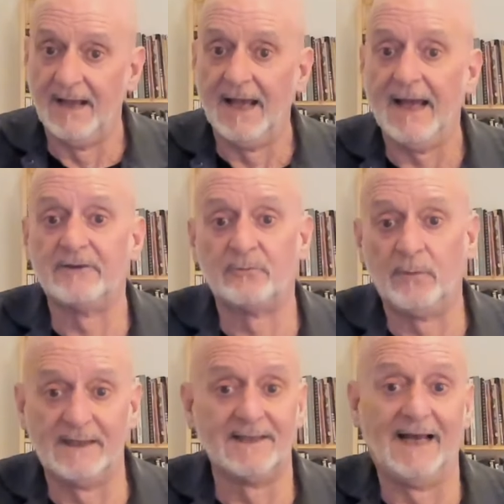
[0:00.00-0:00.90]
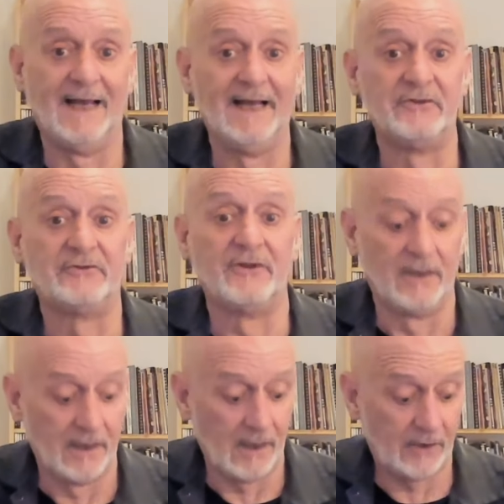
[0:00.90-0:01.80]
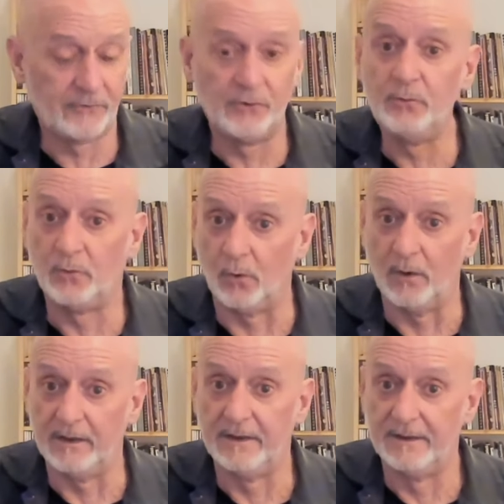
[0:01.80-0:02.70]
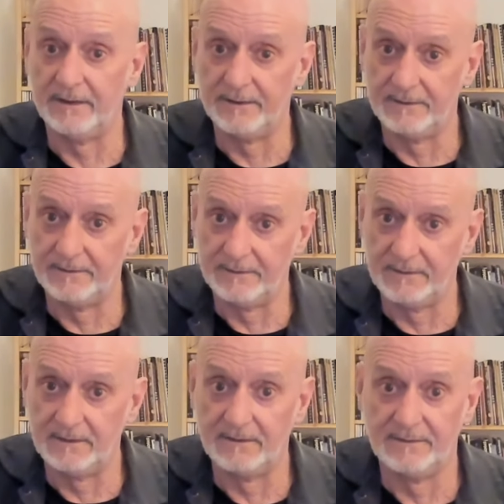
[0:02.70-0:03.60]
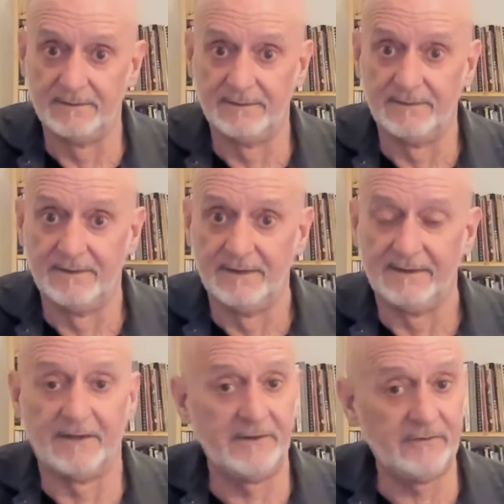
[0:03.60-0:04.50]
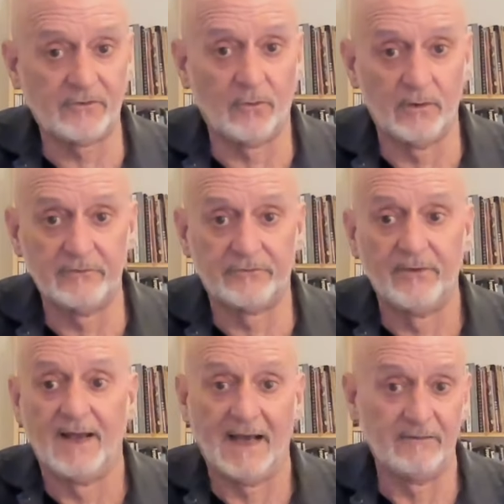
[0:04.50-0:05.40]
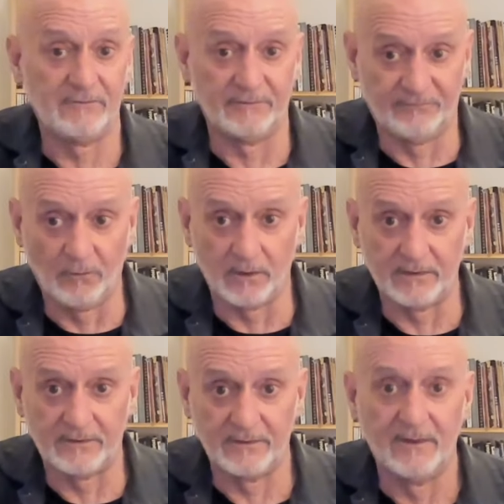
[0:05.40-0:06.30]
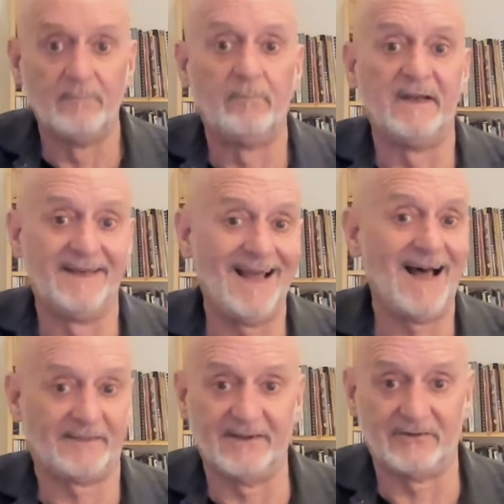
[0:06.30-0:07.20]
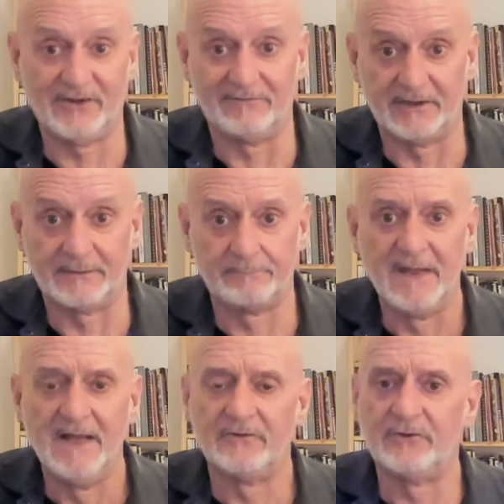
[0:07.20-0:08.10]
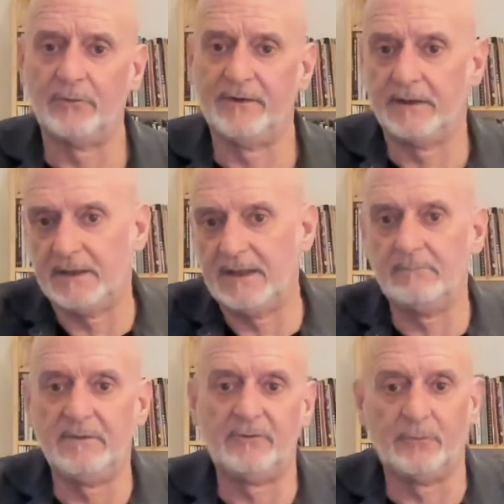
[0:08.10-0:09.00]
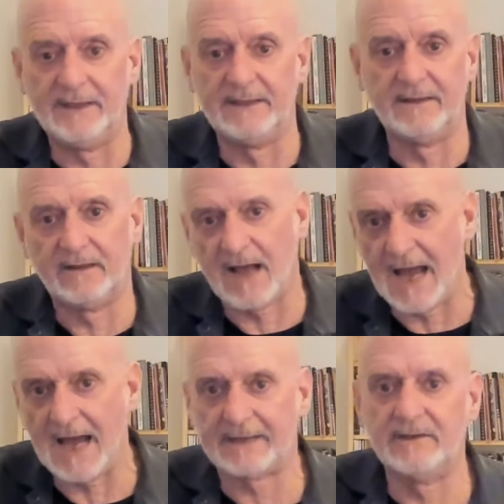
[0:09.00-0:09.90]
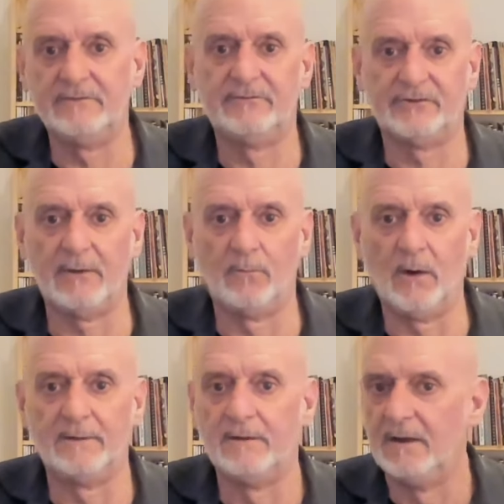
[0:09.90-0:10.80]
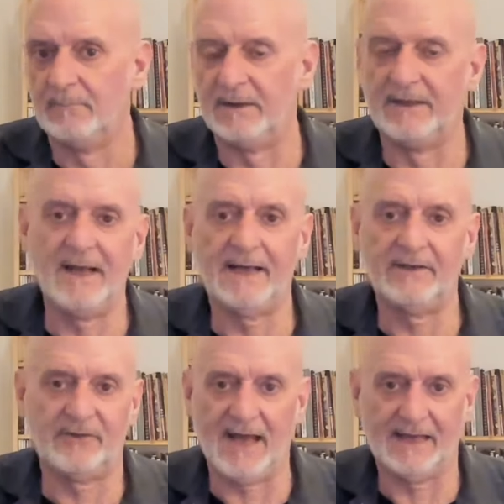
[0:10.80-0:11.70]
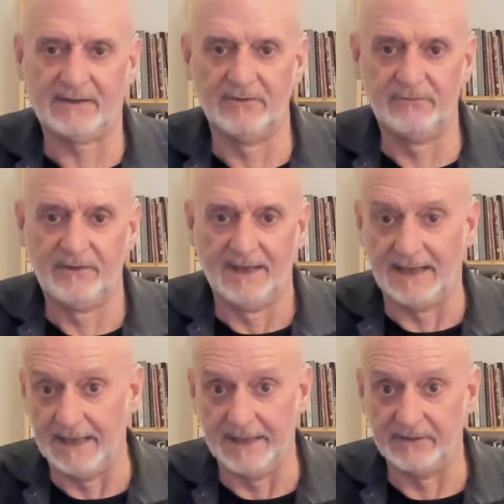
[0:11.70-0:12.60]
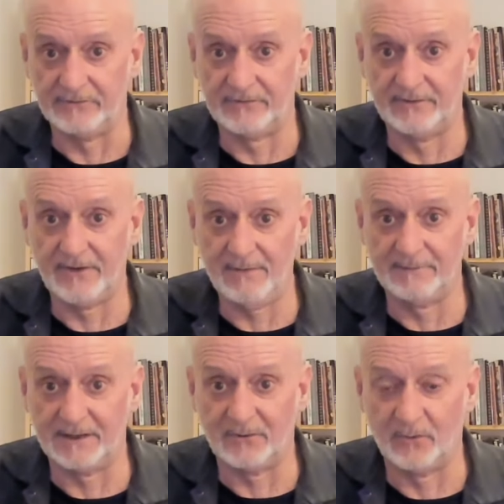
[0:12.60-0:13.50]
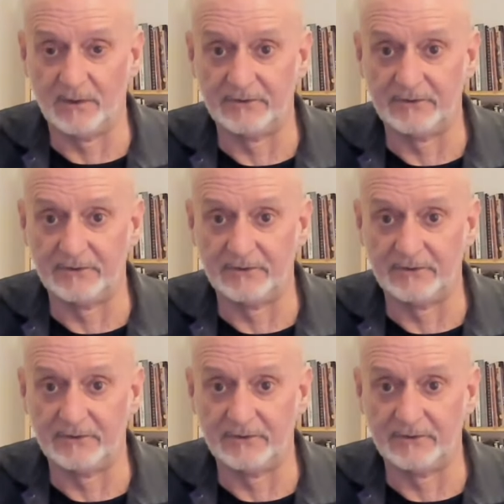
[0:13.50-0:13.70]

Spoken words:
as well as a 2 chord. Now these chords have the 4th, but not the 7th. So they're in between, they're active somewhat, but not as active as the dominant chords.